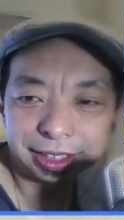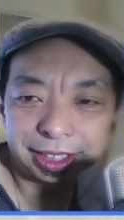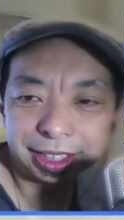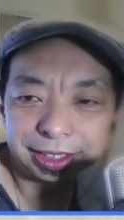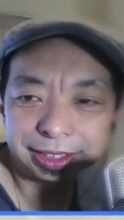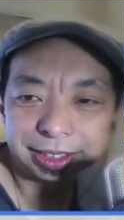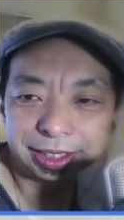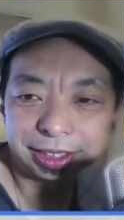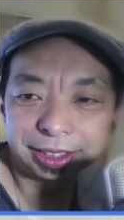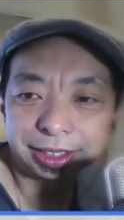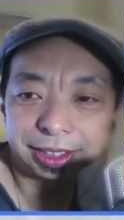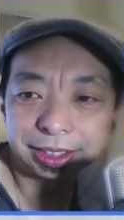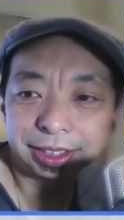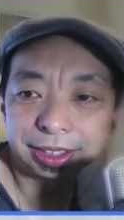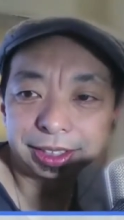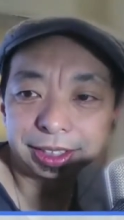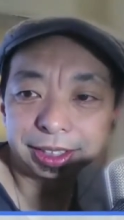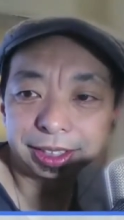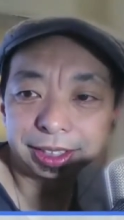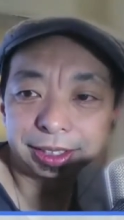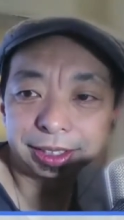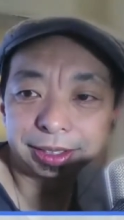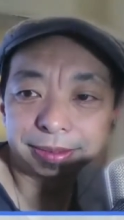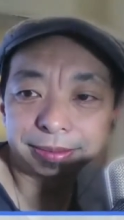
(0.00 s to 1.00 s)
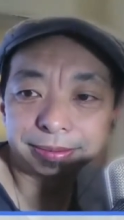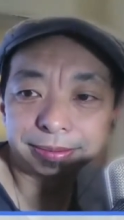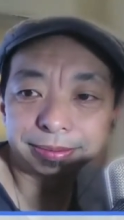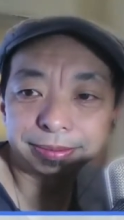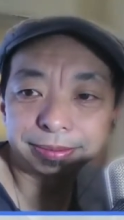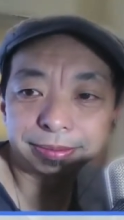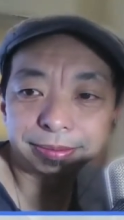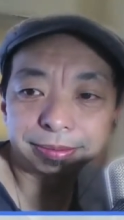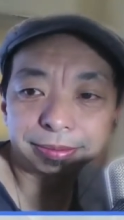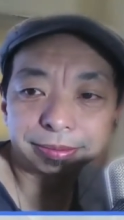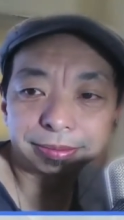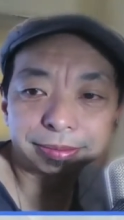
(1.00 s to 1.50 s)
that's a good uh,
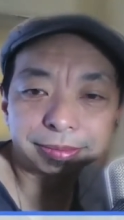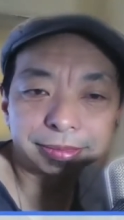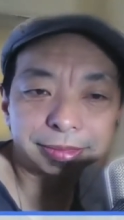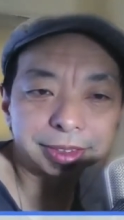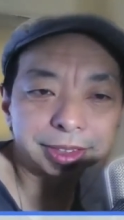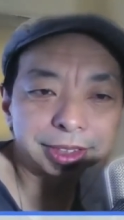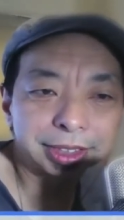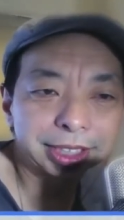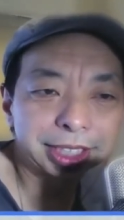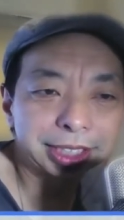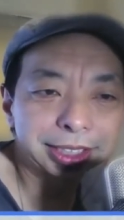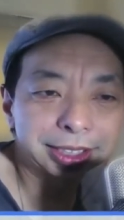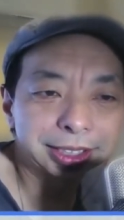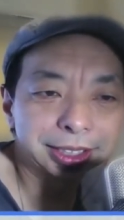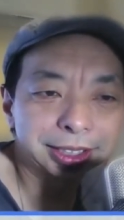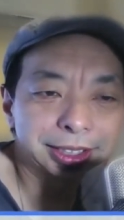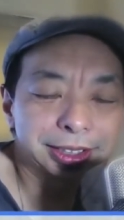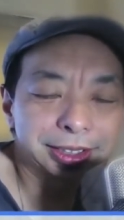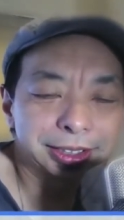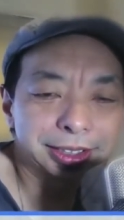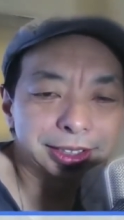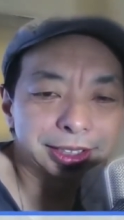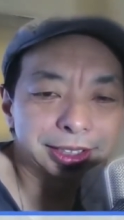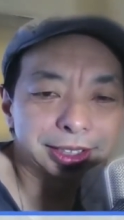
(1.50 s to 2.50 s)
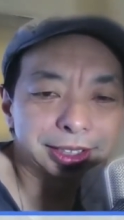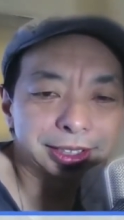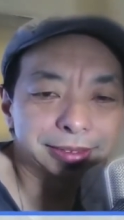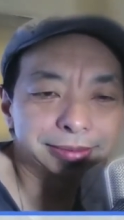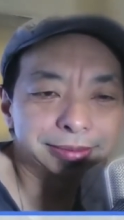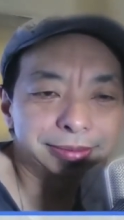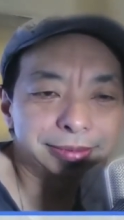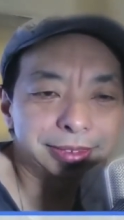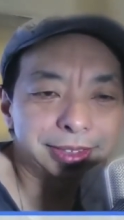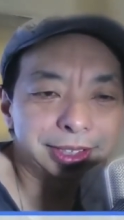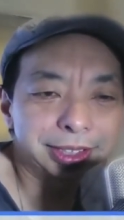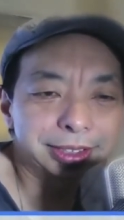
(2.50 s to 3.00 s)
that's a good uh,
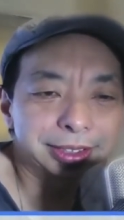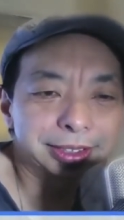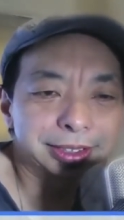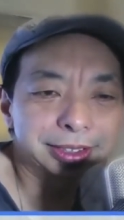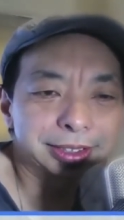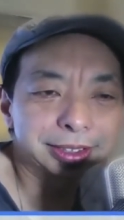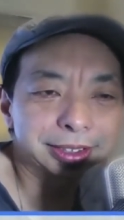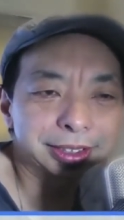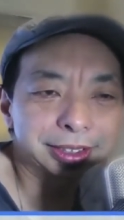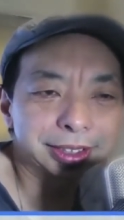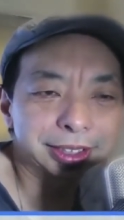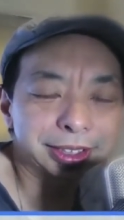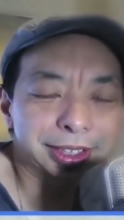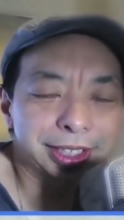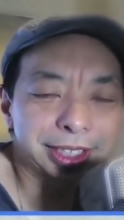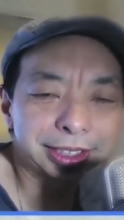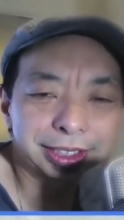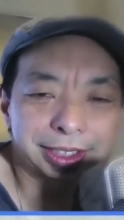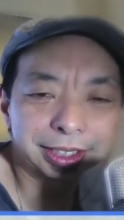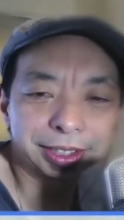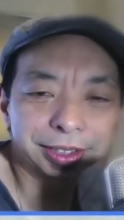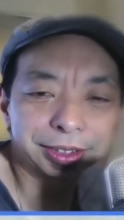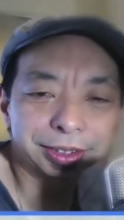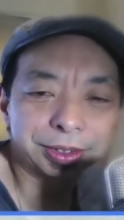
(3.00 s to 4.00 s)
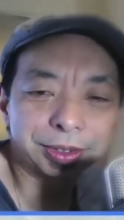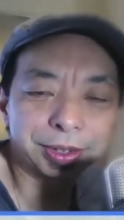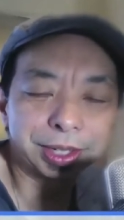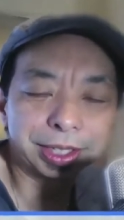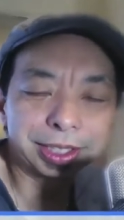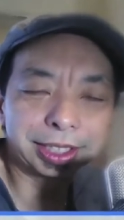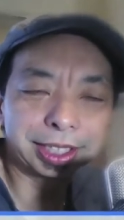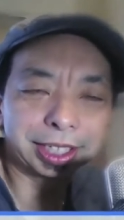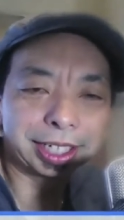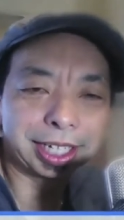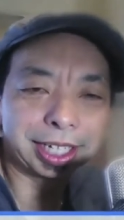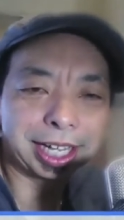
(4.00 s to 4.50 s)
that's that's another
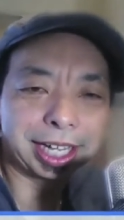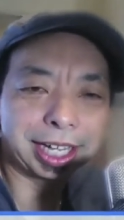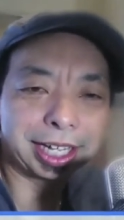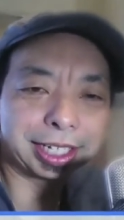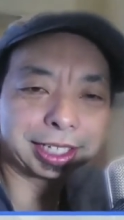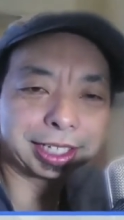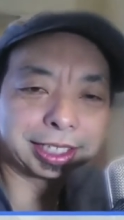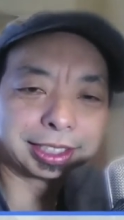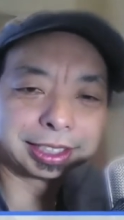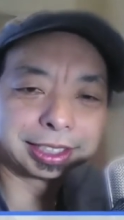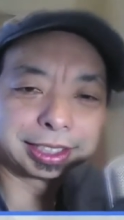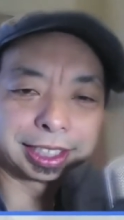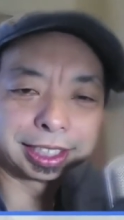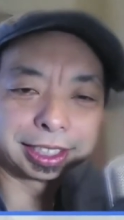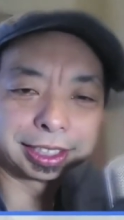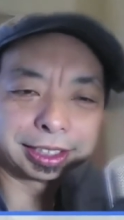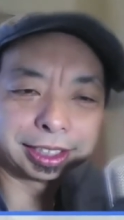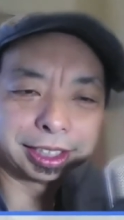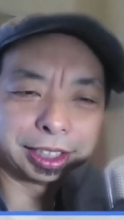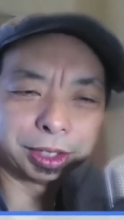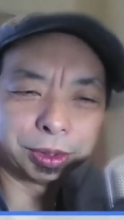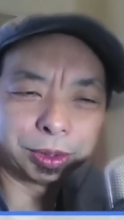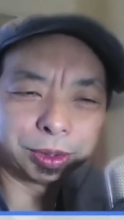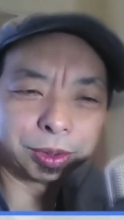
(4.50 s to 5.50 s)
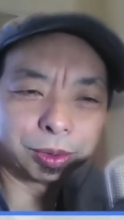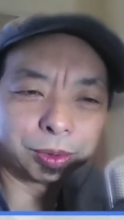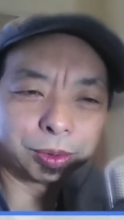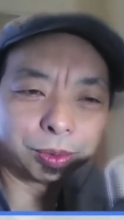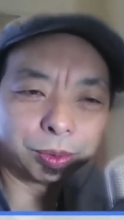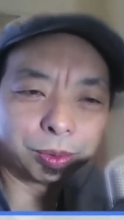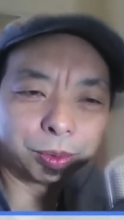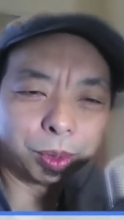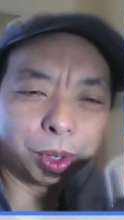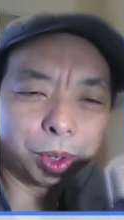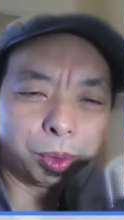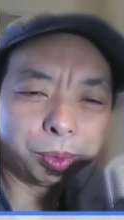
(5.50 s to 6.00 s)
question I had is that you know
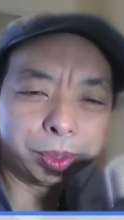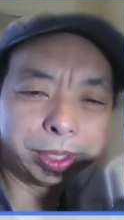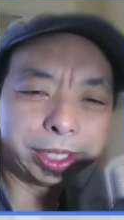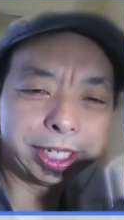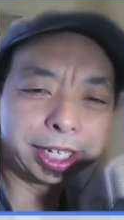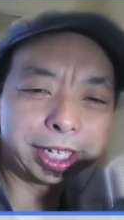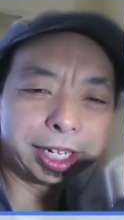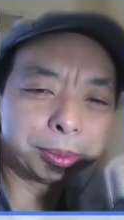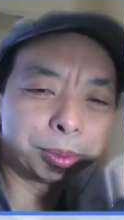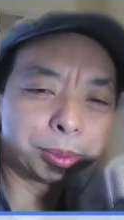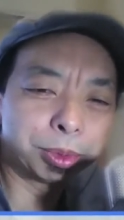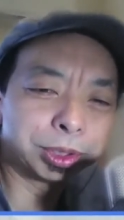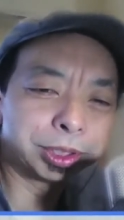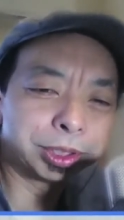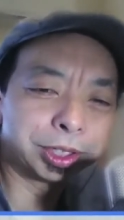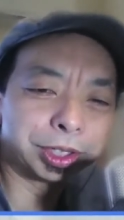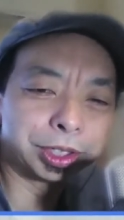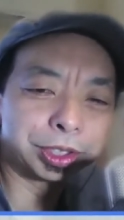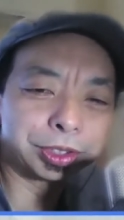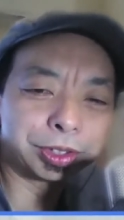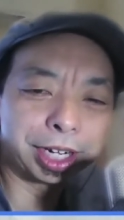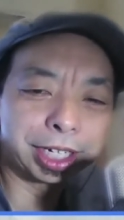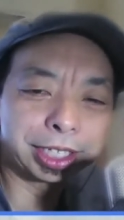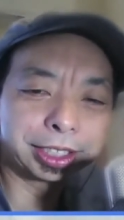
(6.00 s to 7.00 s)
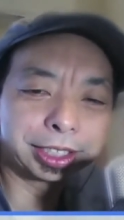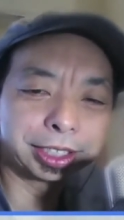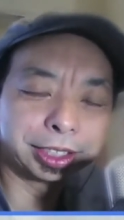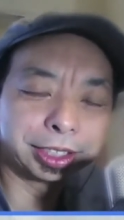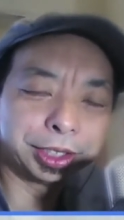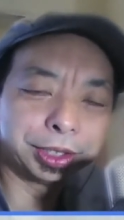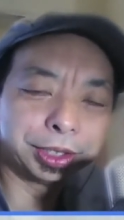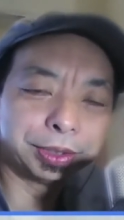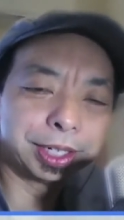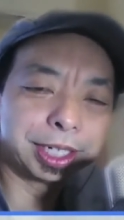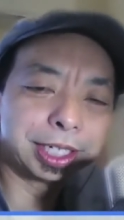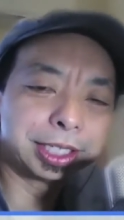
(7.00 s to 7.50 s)
where were you getting most of your traction?
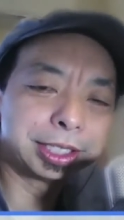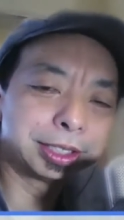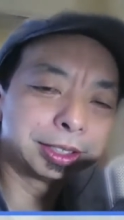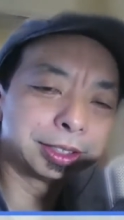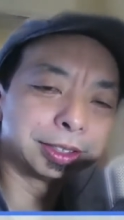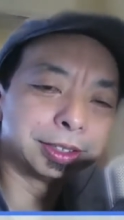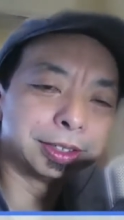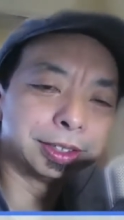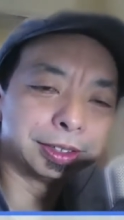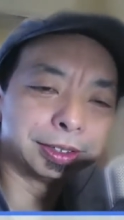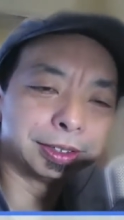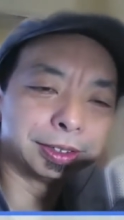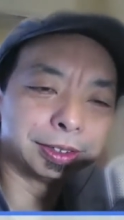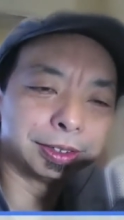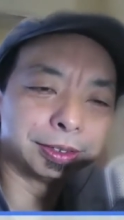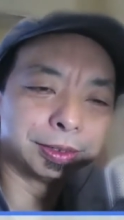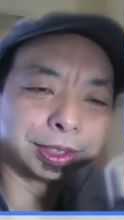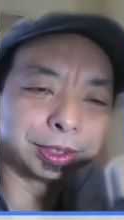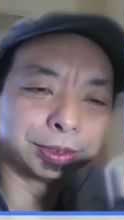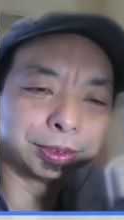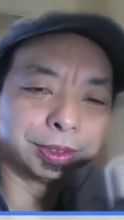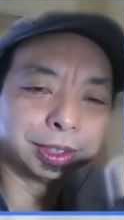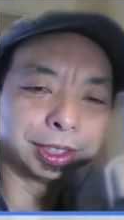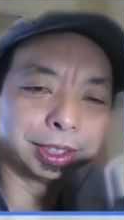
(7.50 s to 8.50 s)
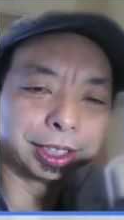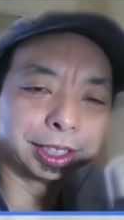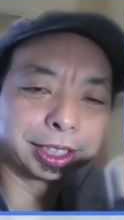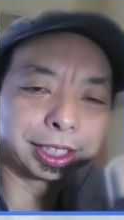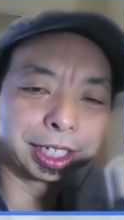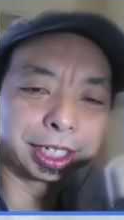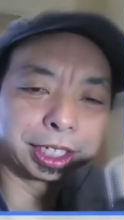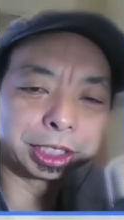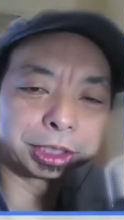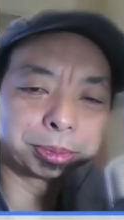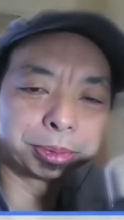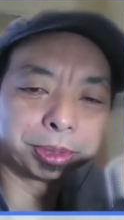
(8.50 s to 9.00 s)
U.S. or was it really
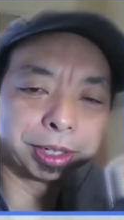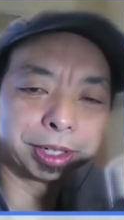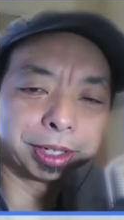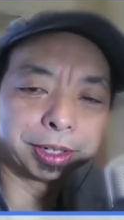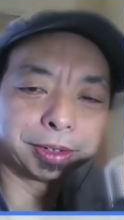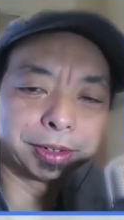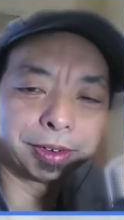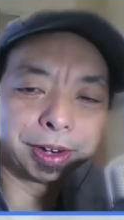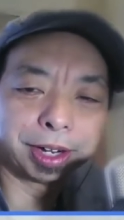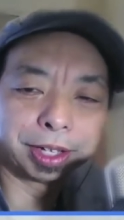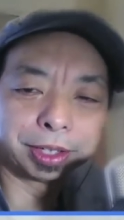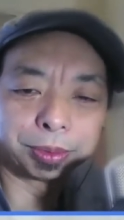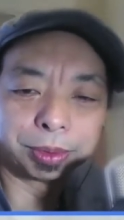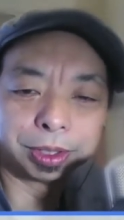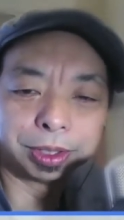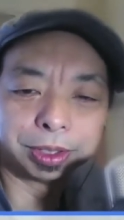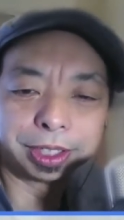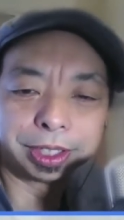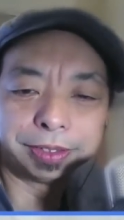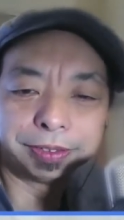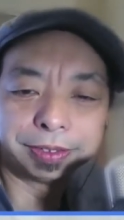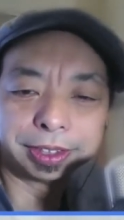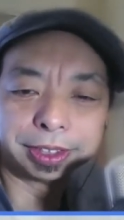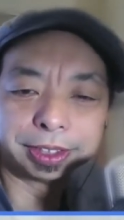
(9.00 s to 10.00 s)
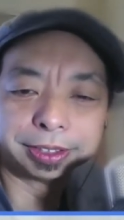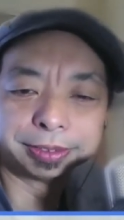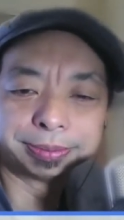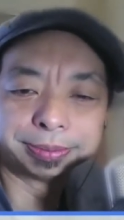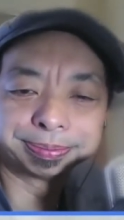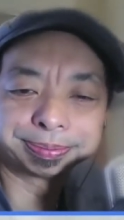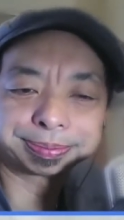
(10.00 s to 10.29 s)
kind of spread around the world evenly?